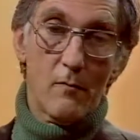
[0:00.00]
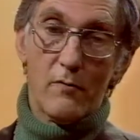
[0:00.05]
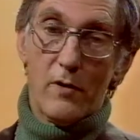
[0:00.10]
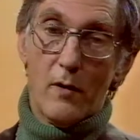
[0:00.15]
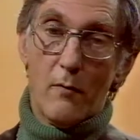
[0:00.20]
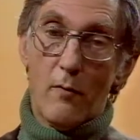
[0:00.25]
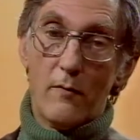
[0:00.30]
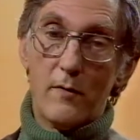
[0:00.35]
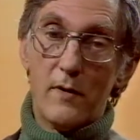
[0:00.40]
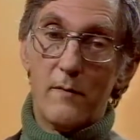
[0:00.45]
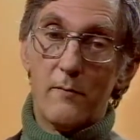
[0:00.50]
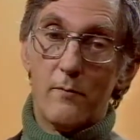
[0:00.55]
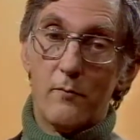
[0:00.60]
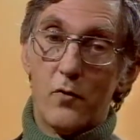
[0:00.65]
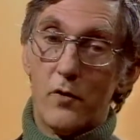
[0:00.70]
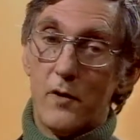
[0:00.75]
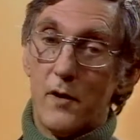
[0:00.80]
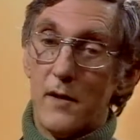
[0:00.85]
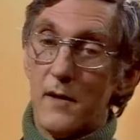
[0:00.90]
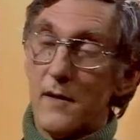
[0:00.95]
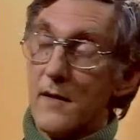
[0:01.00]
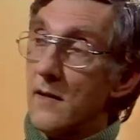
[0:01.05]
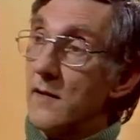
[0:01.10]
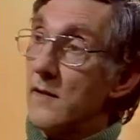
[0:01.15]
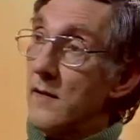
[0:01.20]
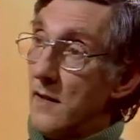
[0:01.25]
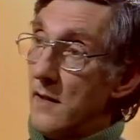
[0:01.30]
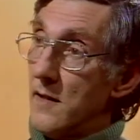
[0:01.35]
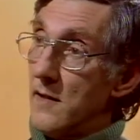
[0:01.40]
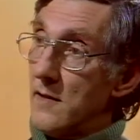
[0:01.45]
probably Buddhists
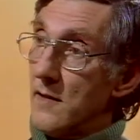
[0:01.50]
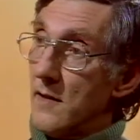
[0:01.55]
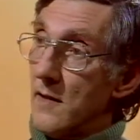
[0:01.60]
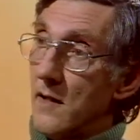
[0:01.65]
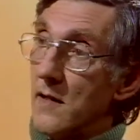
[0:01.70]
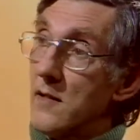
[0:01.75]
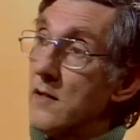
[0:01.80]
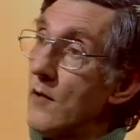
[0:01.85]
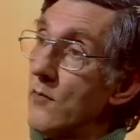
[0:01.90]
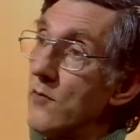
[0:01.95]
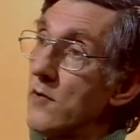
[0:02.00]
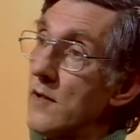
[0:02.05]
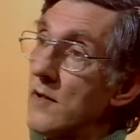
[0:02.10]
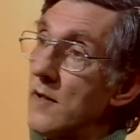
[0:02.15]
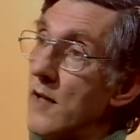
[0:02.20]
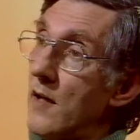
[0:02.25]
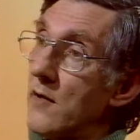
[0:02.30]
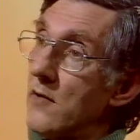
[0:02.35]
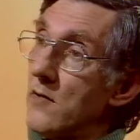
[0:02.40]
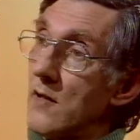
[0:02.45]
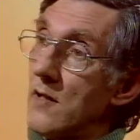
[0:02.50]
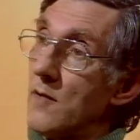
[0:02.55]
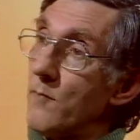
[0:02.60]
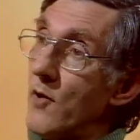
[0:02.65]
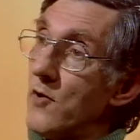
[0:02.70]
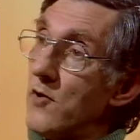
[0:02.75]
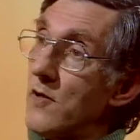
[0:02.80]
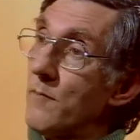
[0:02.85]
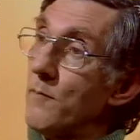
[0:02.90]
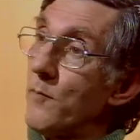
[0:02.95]
in the East, at least, don't attach as
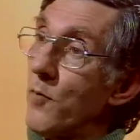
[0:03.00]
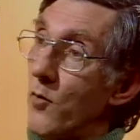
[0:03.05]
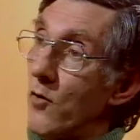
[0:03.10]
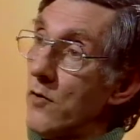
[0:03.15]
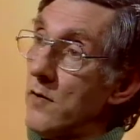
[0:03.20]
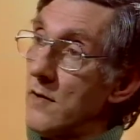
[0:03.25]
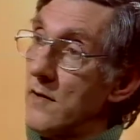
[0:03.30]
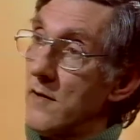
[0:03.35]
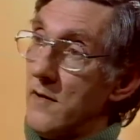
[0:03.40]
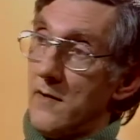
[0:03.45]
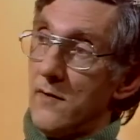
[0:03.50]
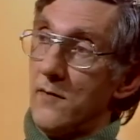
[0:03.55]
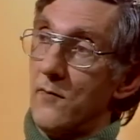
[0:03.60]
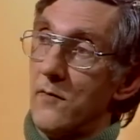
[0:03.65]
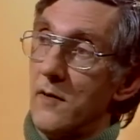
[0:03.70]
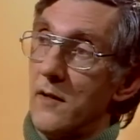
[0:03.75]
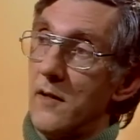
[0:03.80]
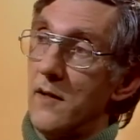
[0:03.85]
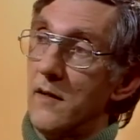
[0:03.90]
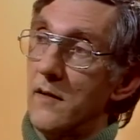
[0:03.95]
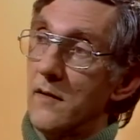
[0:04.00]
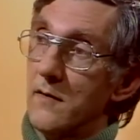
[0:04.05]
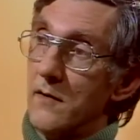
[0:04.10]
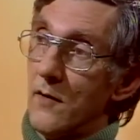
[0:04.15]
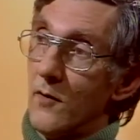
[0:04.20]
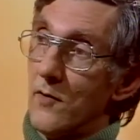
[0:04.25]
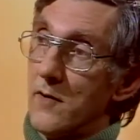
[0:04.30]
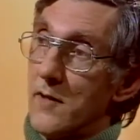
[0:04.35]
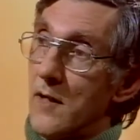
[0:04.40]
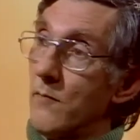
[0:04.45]
much importance to the,
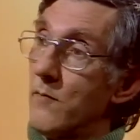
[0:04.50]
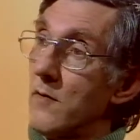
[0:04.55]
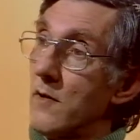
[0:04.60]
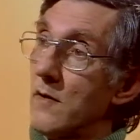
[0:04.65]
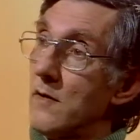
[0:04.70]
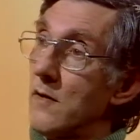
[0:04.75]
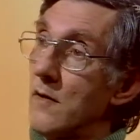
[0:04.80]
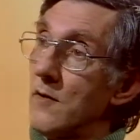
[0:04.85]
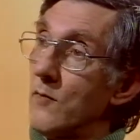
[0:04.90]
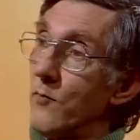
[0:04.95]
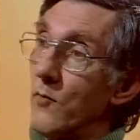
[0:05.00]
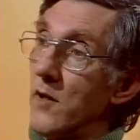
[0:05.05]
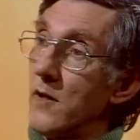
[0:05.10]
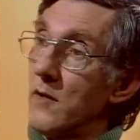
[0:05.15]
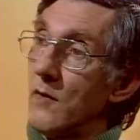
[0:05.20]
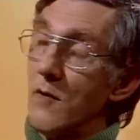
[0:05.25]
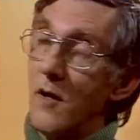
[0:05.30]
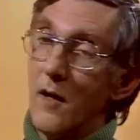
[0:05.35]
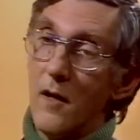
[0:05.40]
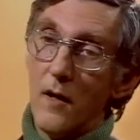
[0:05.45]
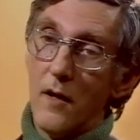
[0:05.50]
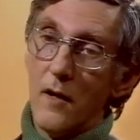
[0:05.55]
the whole subject as we do.